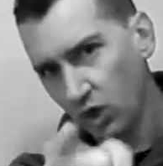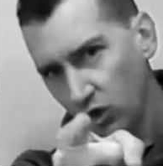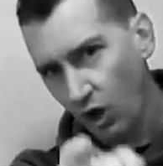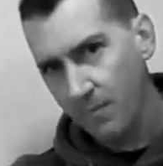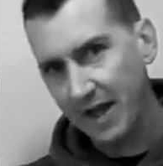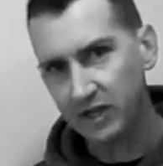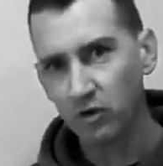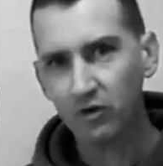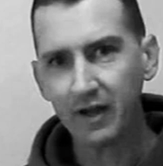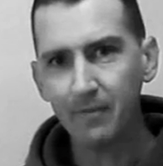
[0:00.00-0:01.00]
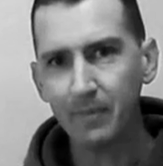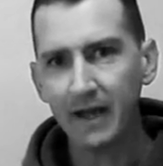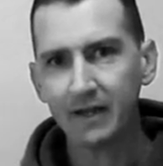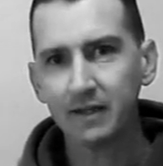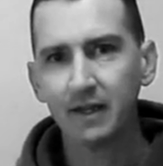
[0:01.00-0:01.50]
go make your
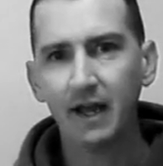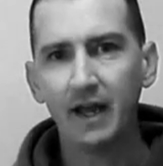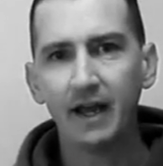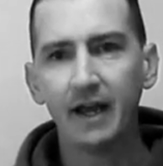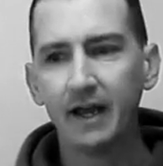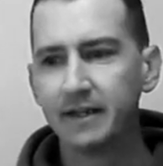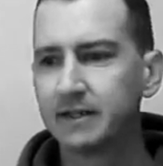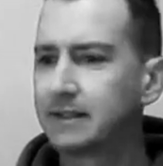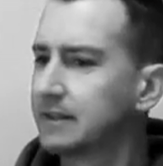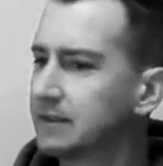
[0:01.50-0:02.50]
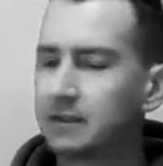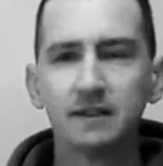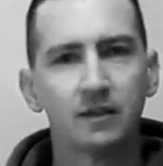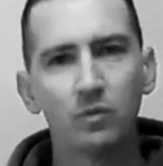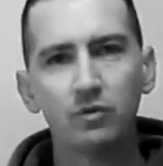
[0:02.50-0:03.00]
comeback and
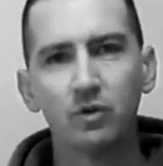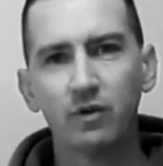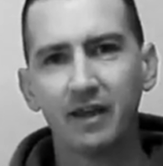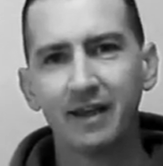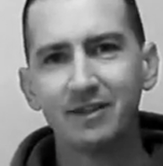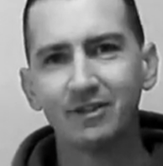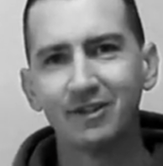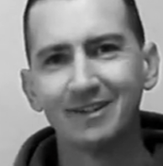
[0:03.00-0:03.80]
we'll talk again soon.